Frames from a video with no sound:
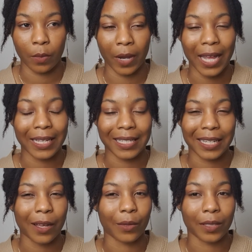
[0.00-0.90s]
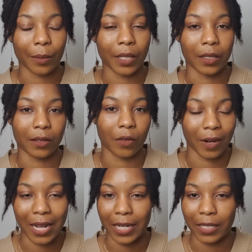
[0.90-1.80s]
but I can tell something's not
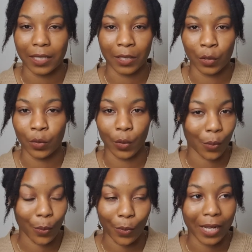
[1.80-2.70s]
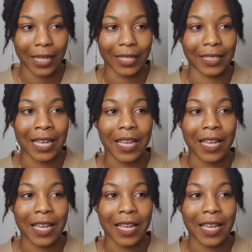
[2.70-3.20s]
right. I just don't know what it is.